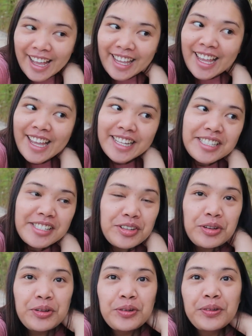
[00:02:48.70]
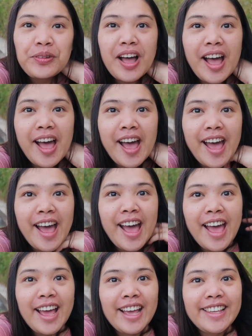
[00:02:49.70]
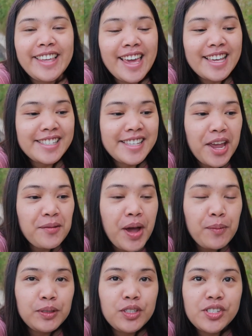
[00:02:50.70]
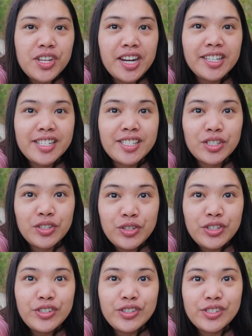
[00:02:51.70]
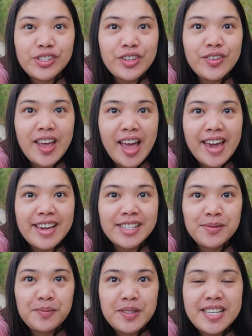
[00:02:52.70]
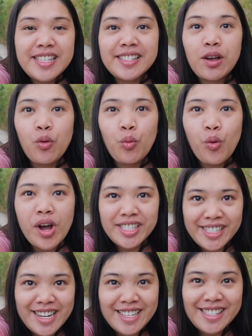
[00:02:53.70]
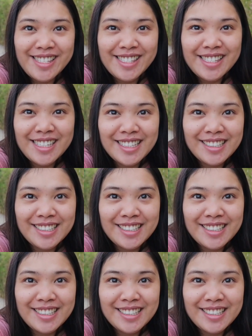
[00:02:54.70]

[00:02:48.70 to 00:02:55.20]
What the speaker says: Ayan, so yes, I'm happy to share this good news to you guys. Please watch this.